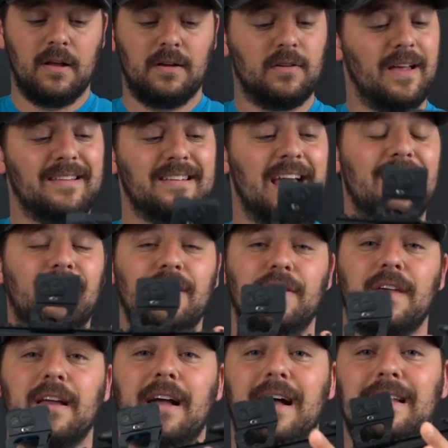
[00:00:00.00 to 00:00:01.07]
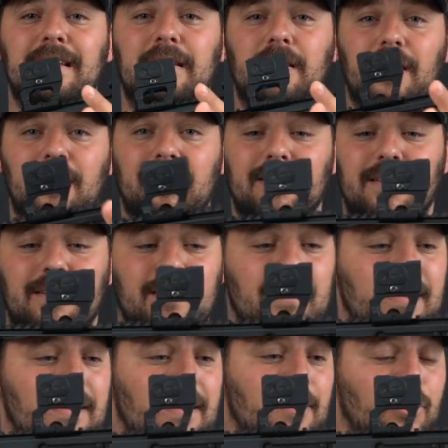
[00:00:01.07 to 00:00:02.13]
So that's everything I've done
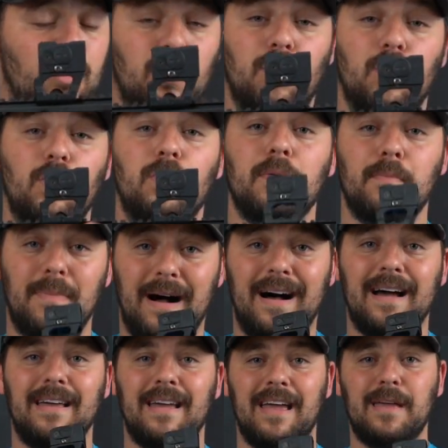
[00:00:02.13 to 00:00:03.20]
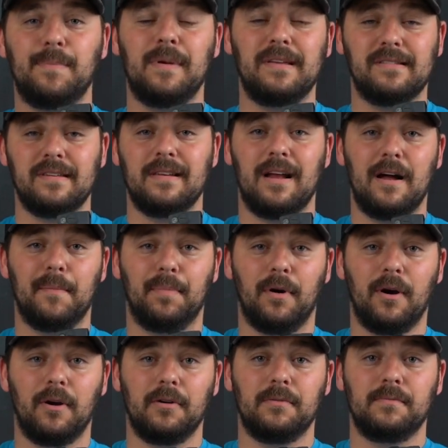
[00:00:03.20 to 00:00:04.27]
to my APC9
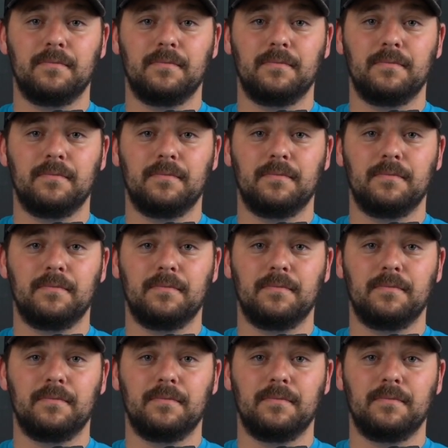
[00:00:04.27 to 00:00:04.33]
Pro.